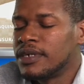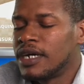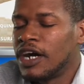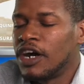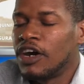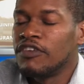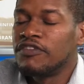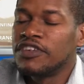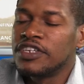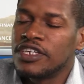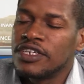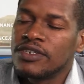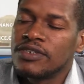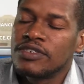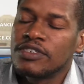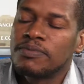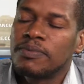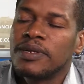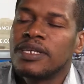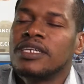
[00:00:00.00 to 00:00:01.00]

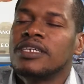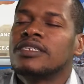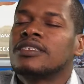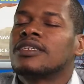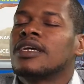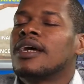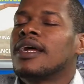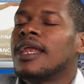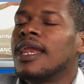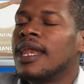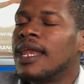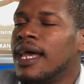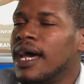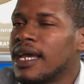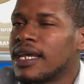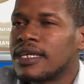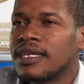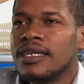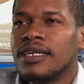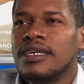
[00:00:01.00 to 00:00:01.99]
videos, please
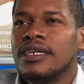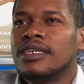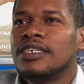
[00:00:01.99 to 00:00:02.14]
like,